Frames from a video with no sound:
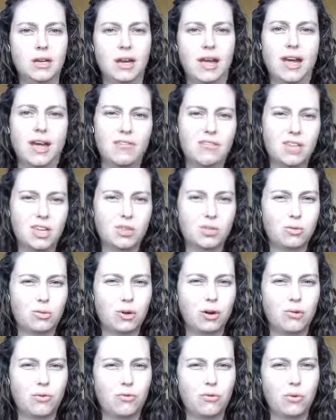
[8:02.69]
I have like
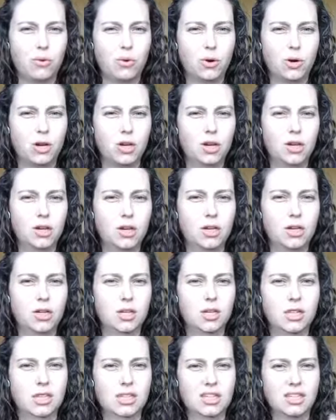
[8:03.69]
3 or 4
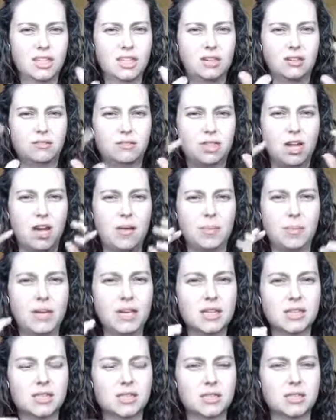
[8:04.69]
kind of
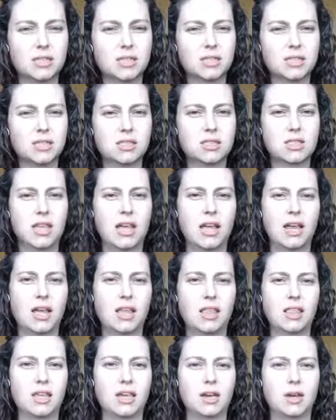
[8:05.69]
topics that I
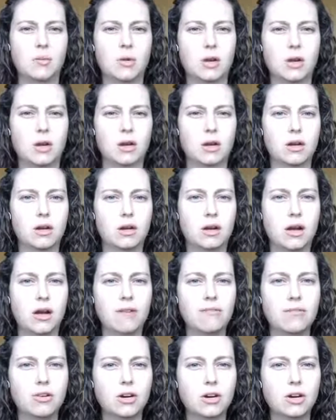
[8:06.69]
think I want to
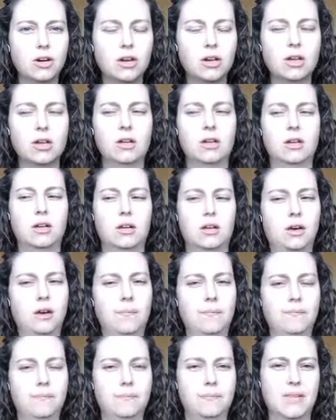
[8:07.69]
cover,
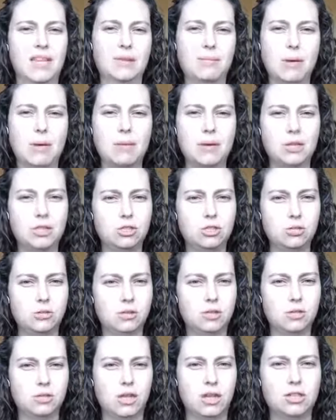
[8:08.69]
like maybe a
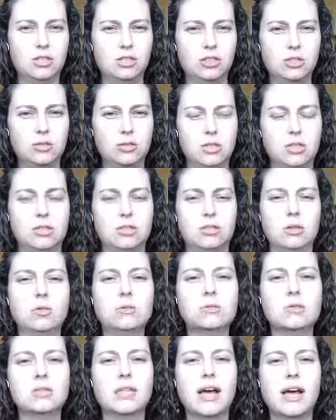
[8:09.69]
do's and
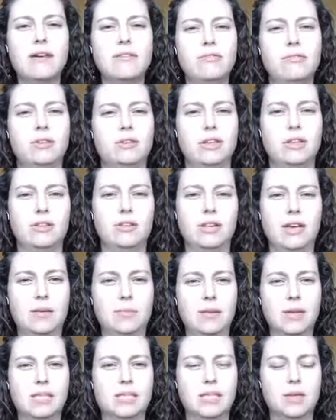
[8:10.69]
don'ts live for another,
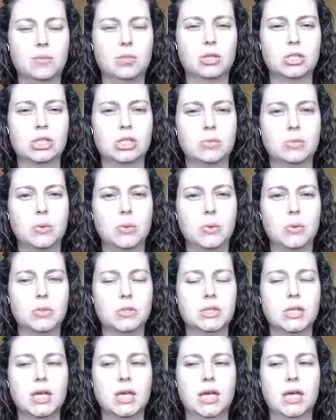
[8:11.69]
like basic
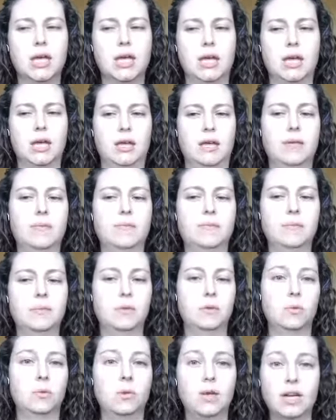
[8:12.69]
principles,
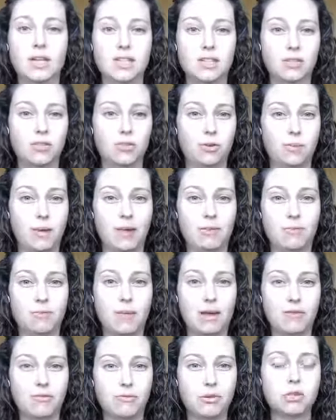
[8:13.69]
what I did for
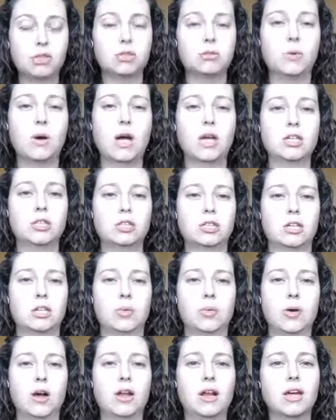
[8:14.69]
my first wash and
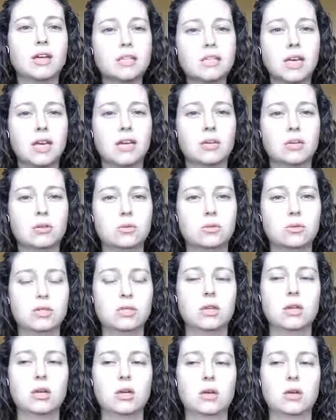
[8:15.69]
the products I used,